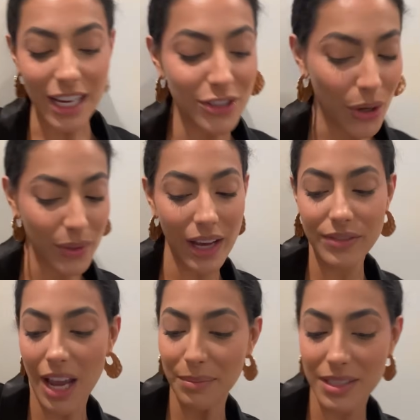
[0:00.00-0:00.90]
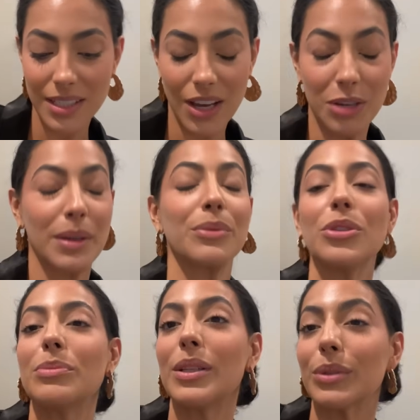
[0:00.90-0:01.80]
I don't have time to sit down in my
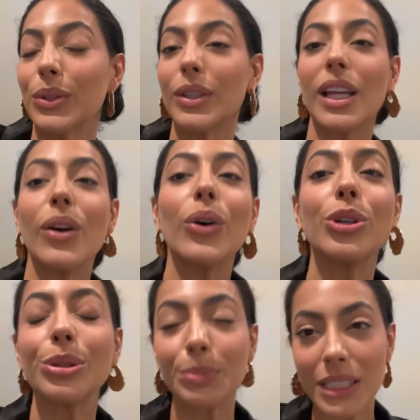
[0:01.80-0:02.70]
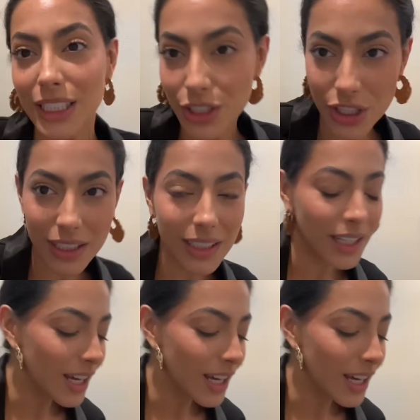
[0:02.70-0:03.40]
room and record a whole prediction,